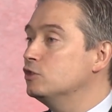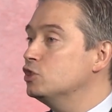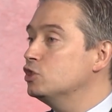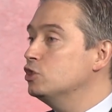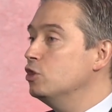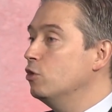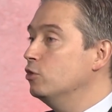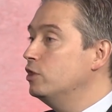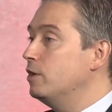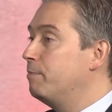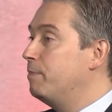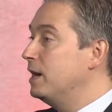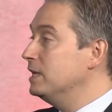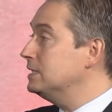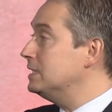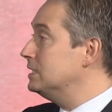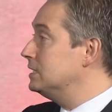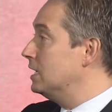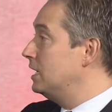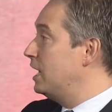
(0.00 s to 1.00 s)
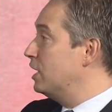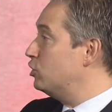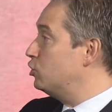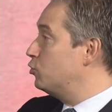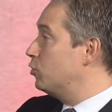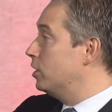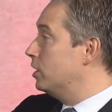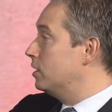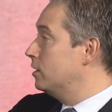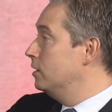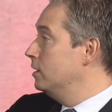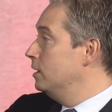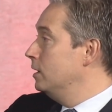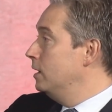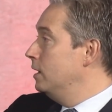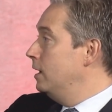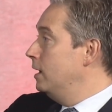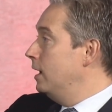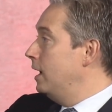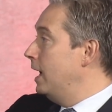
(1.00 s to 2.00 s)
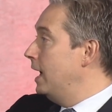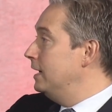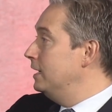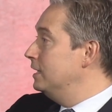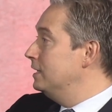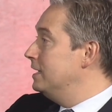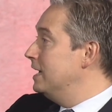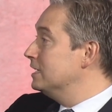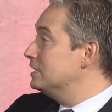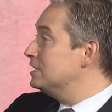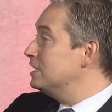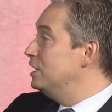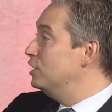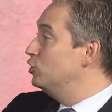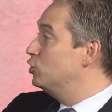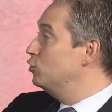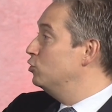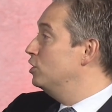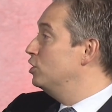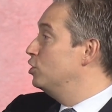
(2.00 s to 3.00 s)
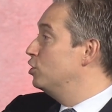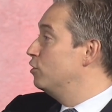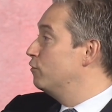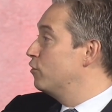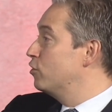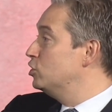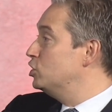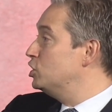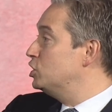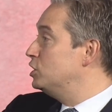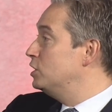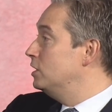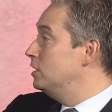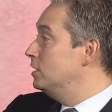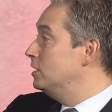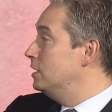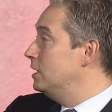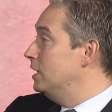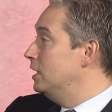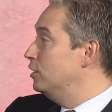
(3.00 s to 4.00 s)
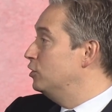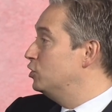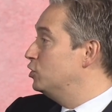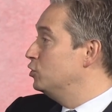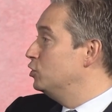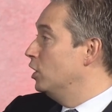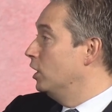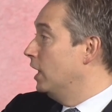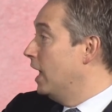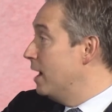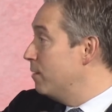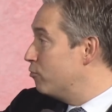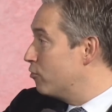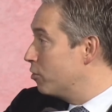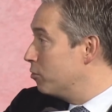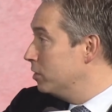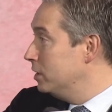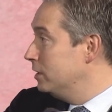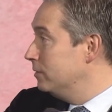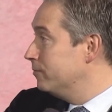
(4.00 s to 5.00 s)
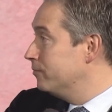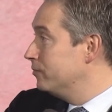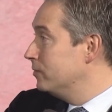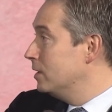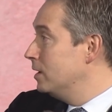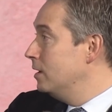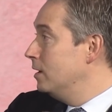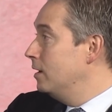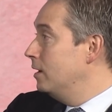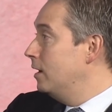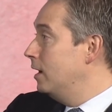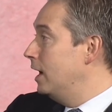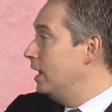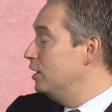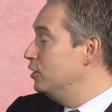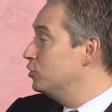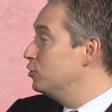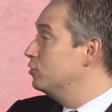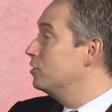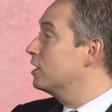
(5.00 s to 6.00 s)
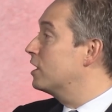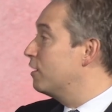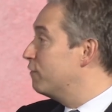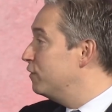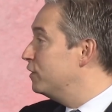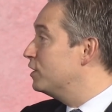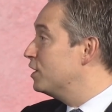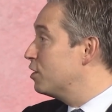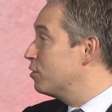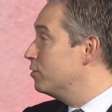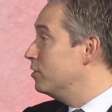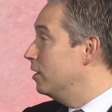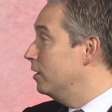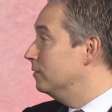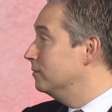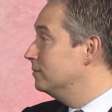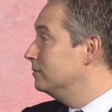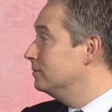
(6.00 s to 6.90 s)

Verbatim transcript: So the bus is electric and it gets into the university, into the library, and into the cafeteria.